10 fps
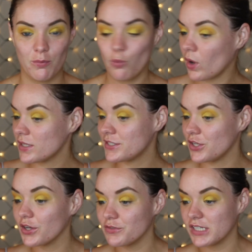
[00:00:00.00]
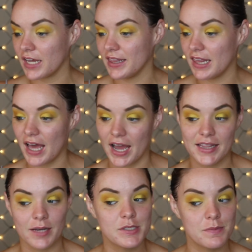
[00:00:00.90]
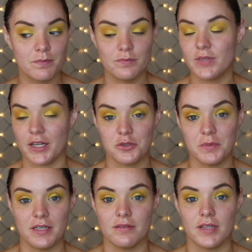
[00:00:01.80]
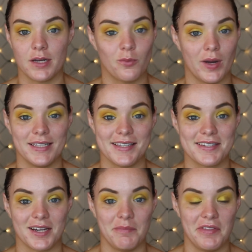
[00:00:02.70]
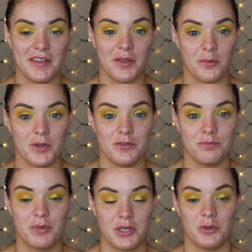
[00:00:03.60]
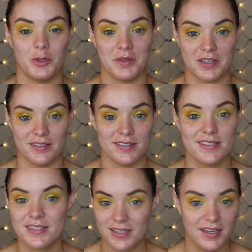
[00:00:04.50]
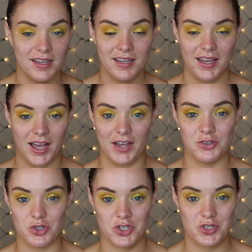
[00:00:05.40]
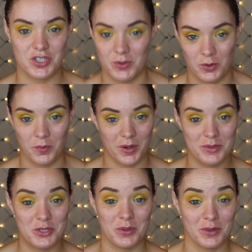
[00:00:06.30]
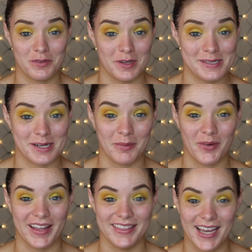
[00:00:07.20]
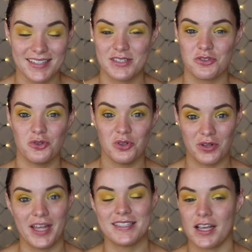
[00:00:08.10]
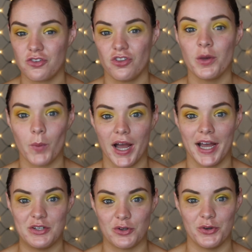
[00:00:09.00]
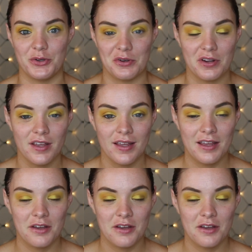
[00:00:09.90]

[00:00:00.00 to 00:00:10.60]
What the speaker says: and once you have done that took me like way less time than the other one, purely because I just didn't know what I was doing the first time around. That's actually why I don't